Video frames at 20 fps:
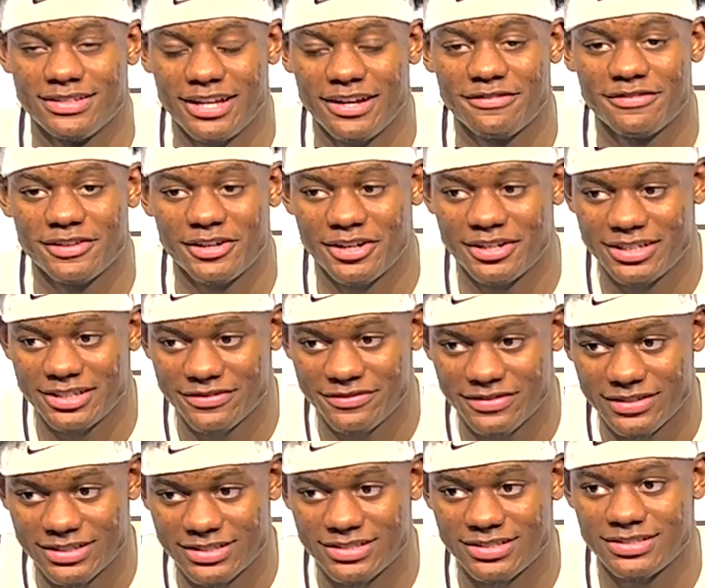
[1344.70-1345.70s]
Definitely our
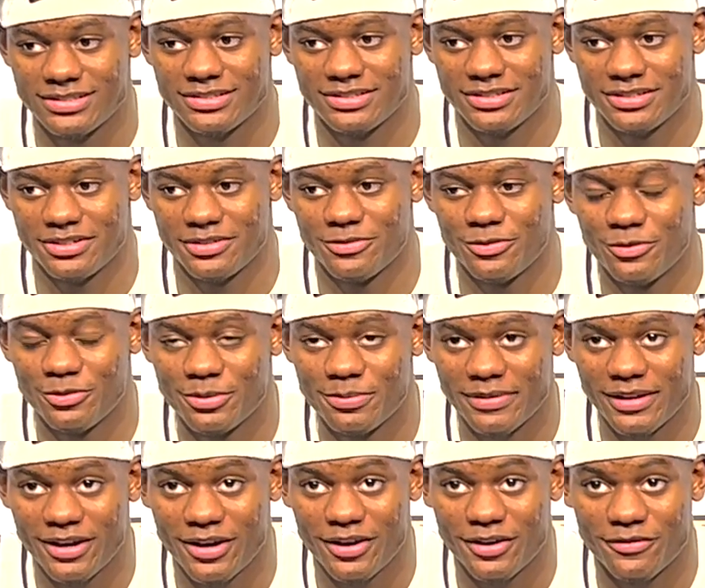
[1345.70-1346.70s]
defense. You know, when we
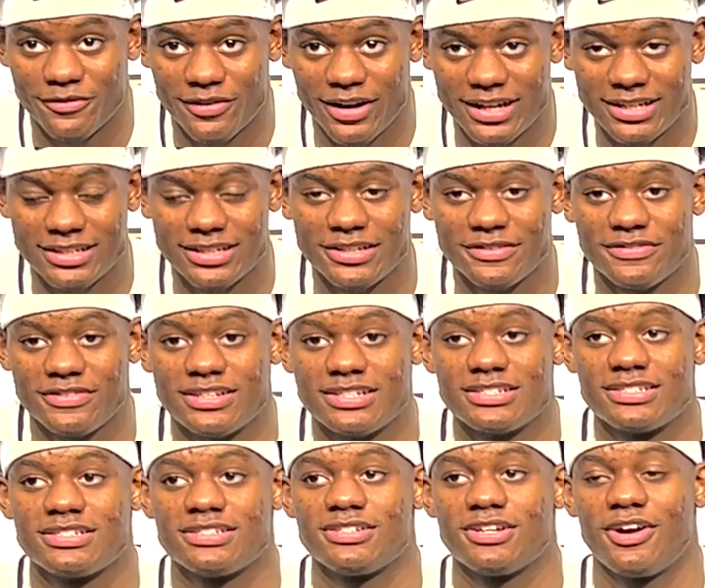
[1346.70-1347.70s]
play our right
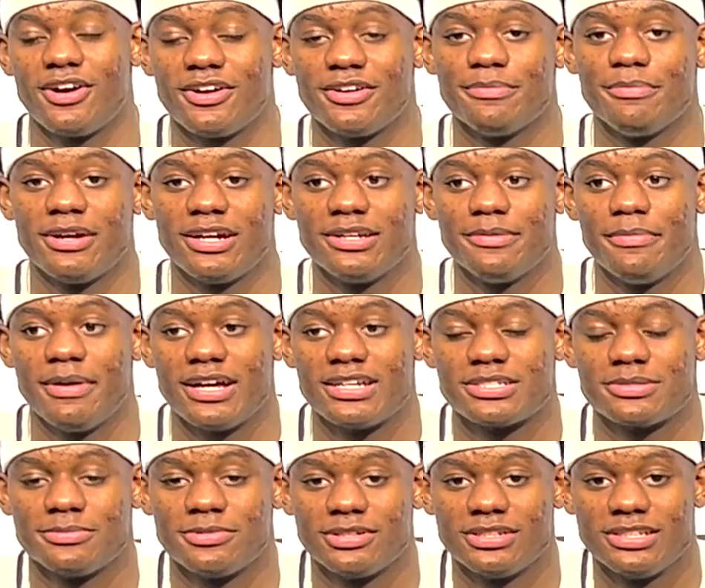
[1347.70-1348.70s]
defense, our brand of
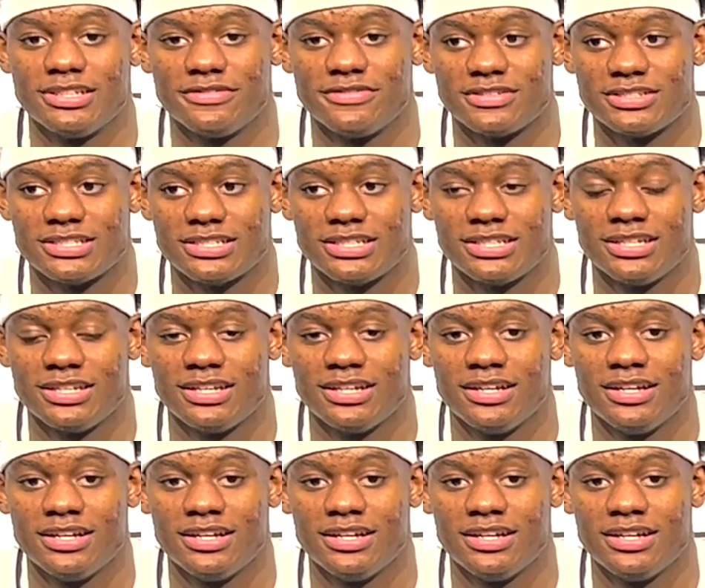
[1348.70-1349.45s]
basketball defensively,